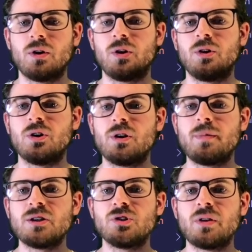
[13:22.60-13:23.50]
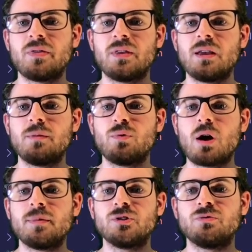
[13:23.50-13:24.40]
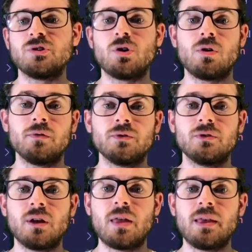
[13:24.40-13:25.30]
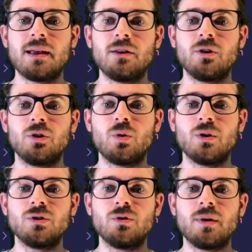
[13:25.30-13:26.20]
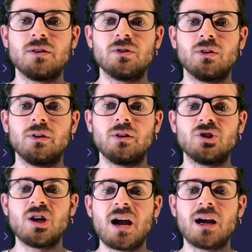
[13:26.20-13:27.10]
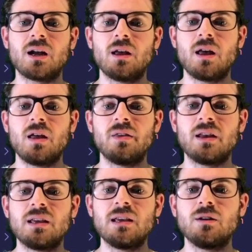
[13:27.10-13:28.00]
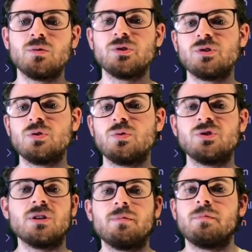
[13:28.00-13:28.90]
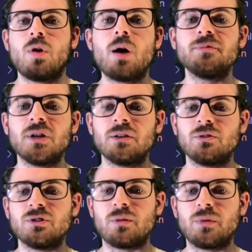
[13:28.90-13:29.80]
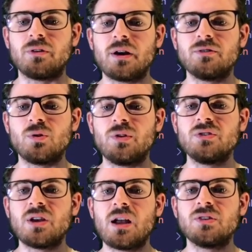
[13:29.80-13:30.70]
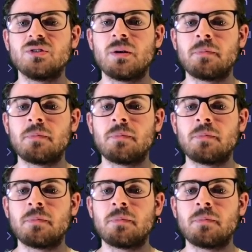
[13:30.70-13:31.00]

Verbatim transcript: you're going to make sure that the promise resolves, and then you're going to basically check that it equals to some object or something, right? So in this case,